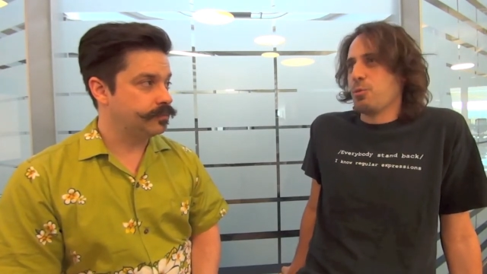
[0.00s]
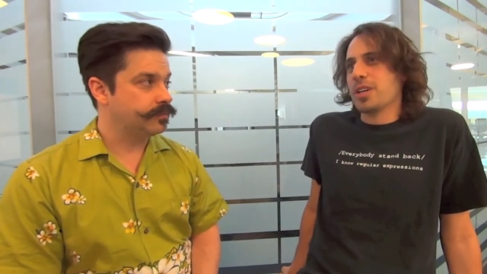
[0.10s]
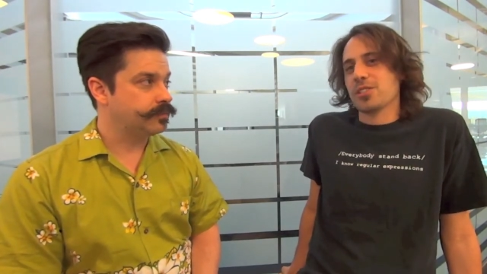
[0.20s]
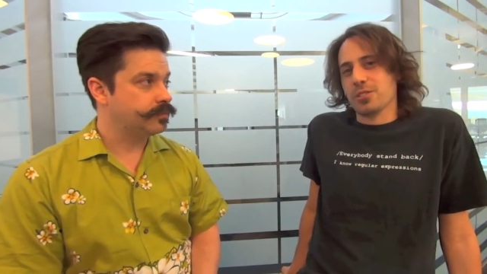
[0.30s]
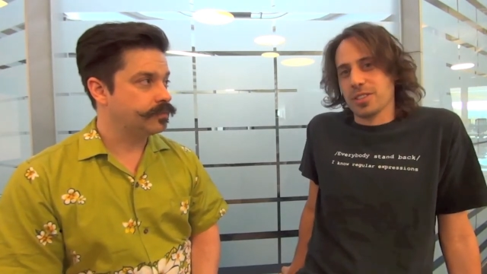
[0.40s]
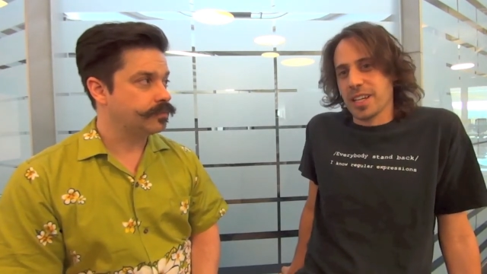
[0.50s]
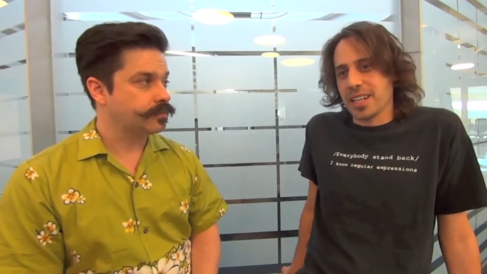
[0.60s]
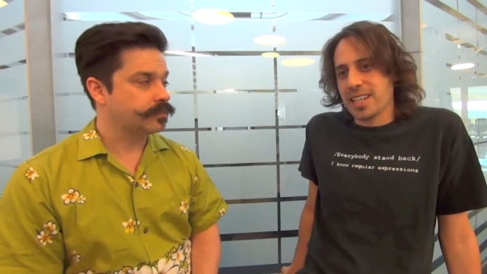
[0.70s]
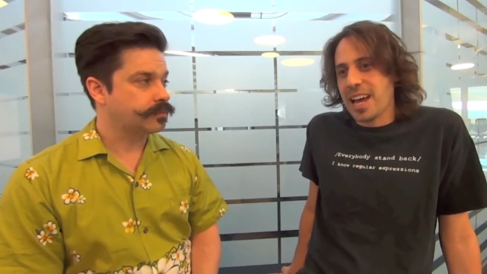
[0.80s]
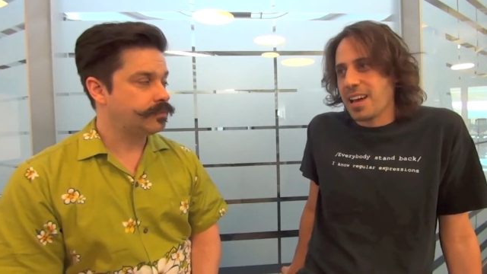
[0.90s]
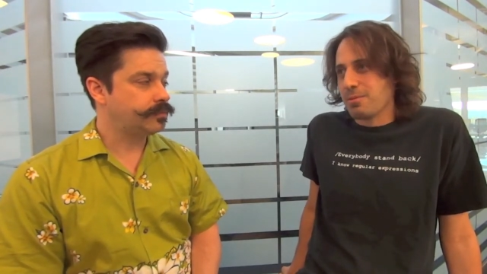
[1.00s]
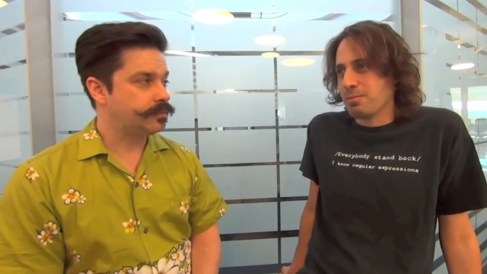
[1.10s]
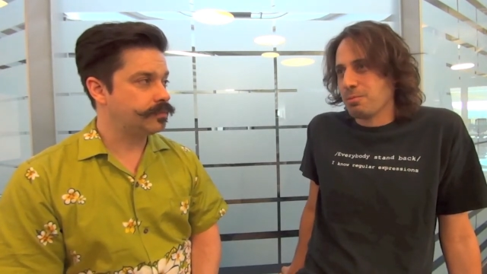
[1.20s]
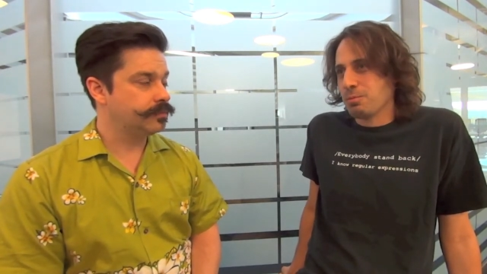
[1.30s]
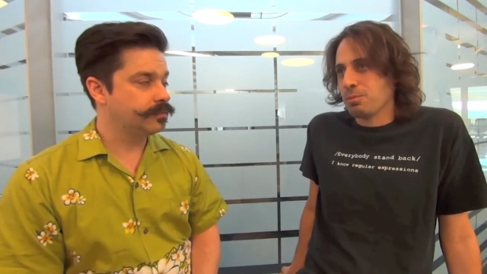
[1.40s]
Speaker 1: wizard. Like it can't
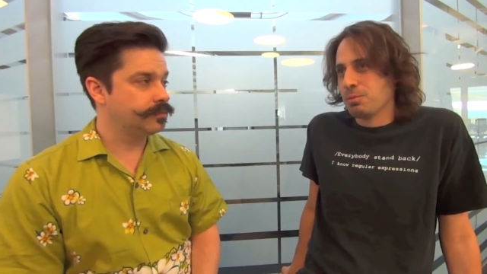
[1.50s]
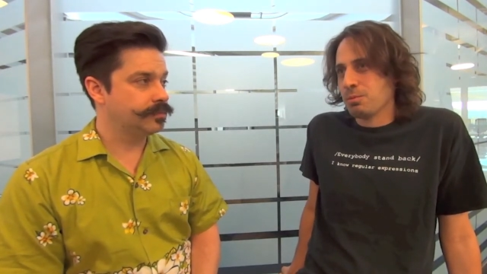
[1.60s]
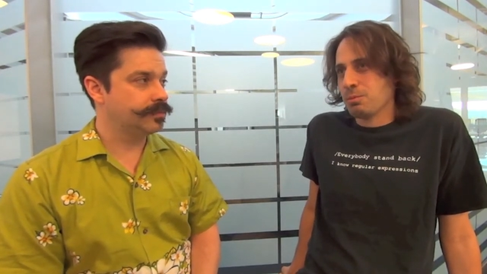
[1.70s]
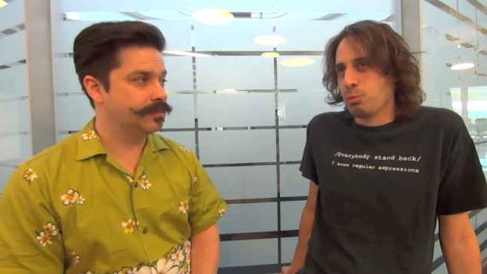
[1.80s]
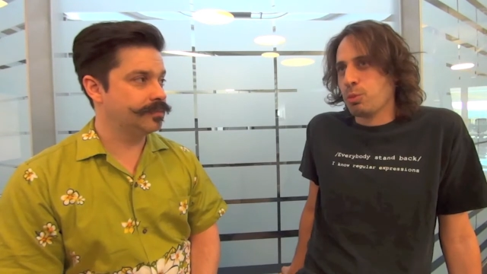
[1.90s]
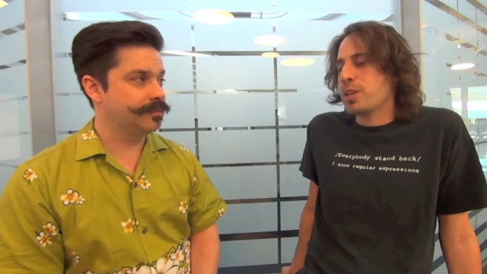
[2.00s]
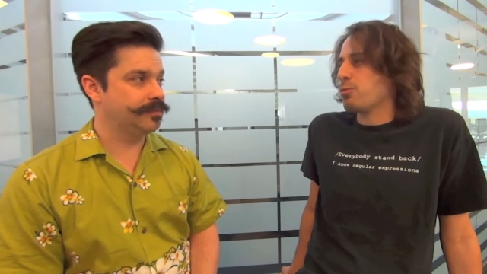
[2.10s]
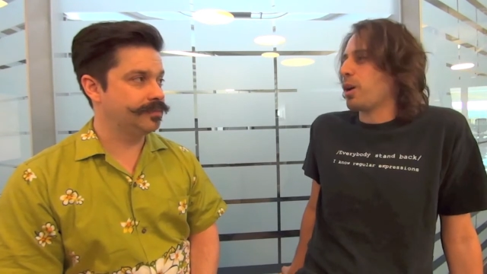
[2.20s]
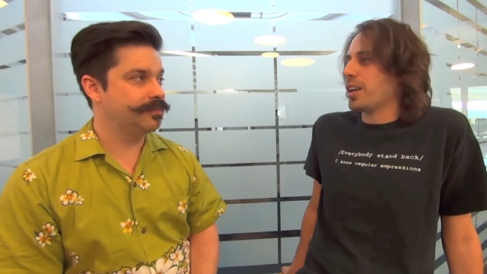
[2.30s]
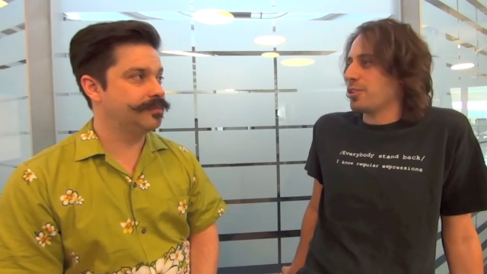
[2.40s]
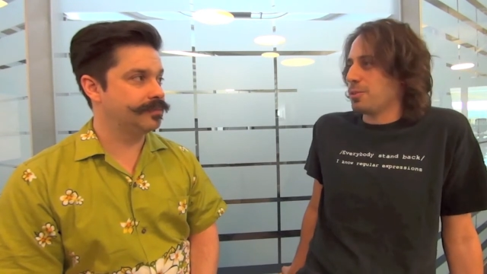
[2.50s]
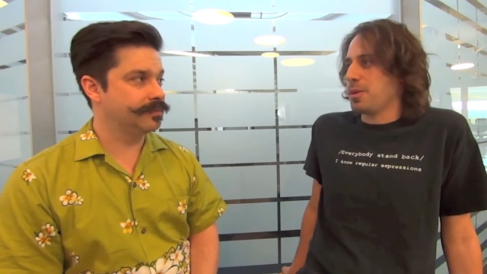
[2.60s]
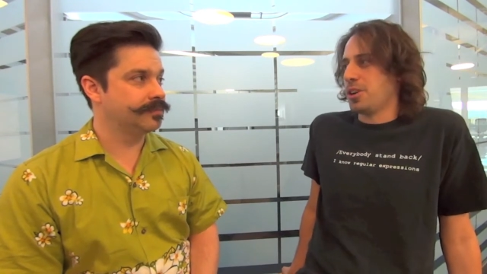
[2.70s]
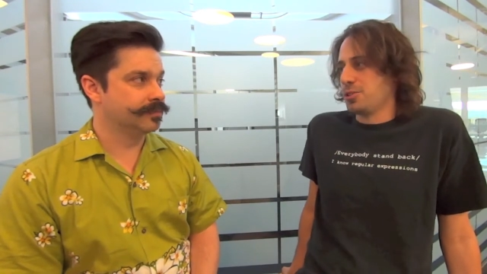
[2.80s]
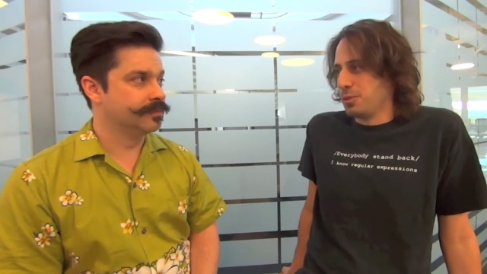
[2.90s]
rewrite your
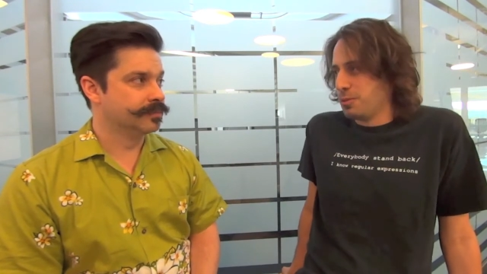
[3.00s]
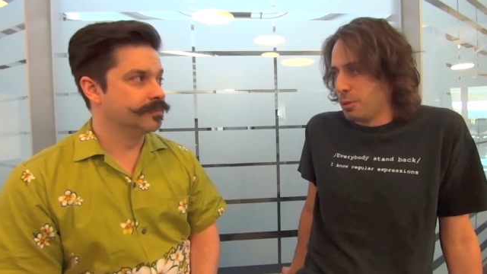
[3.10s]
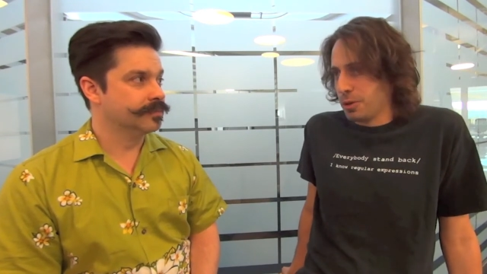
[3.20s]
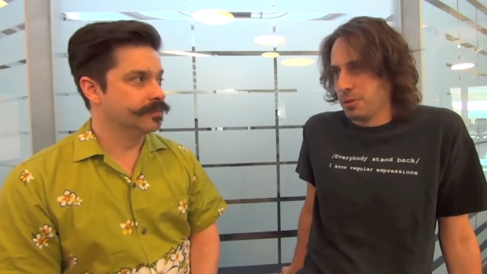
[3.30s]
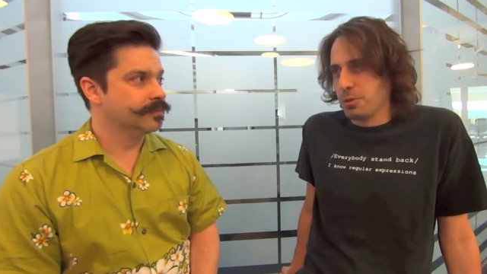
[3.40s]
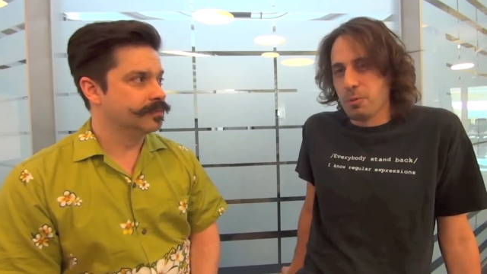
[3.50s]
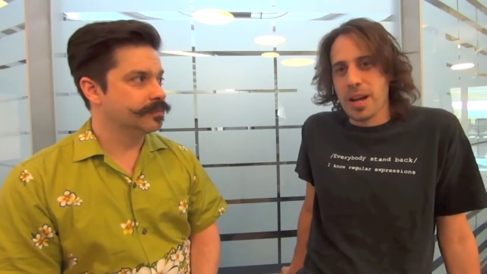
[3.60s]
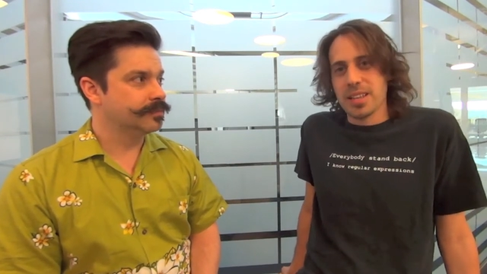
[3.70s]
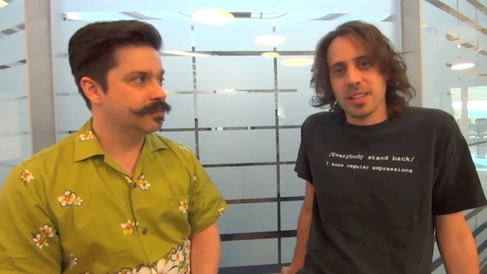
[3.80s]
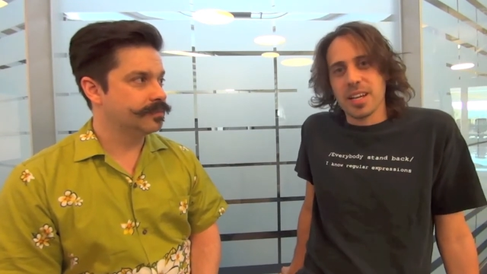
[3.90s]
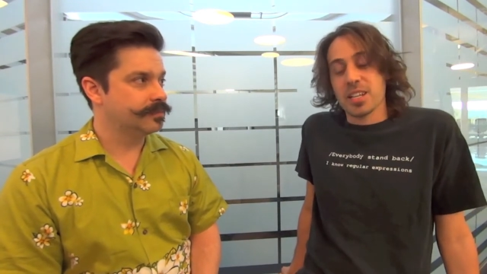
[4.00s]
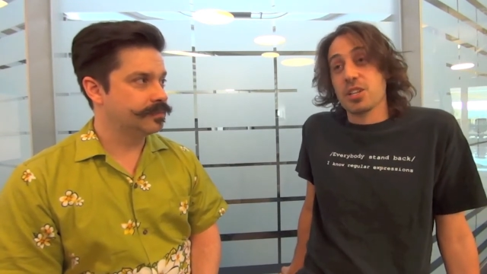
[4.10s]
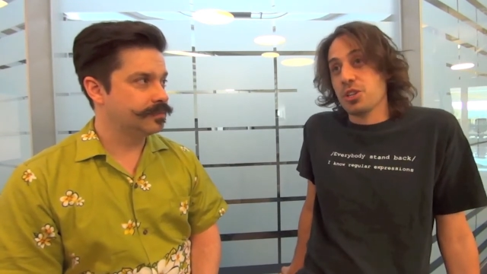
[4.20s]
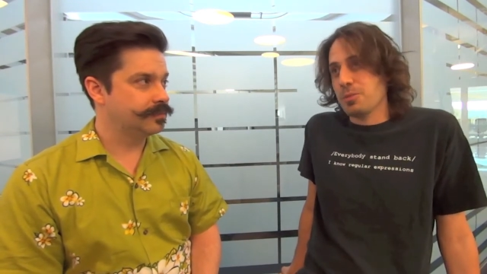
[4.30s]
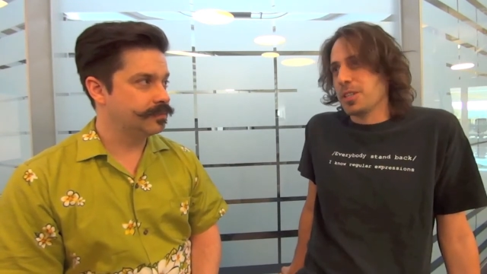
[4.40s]
module for you the way that like a
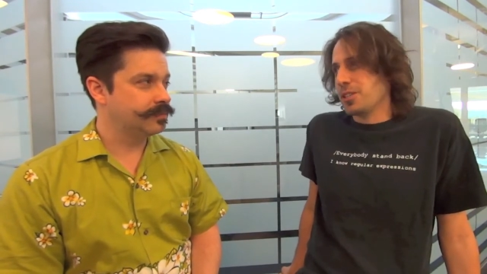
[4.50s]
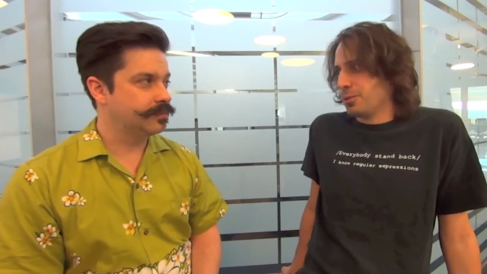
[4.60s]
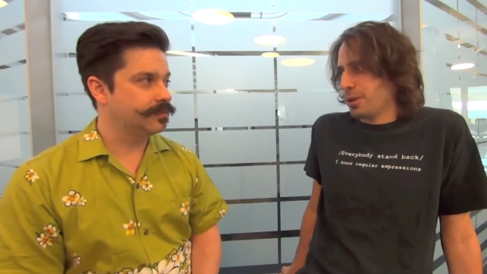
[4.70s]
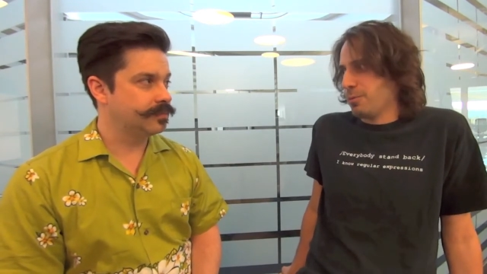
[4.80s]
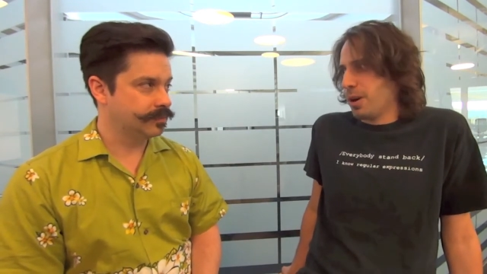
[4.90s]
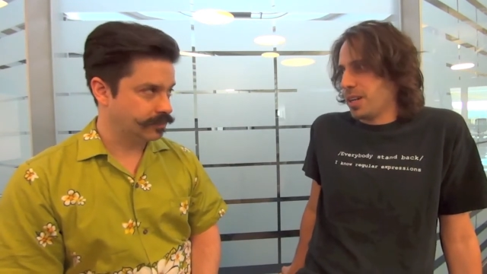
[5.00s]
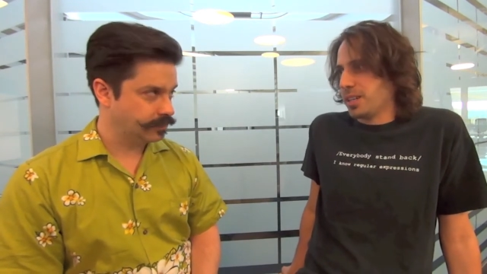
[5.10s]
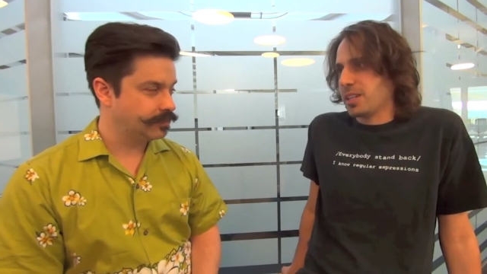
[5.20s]
human could rewrite it.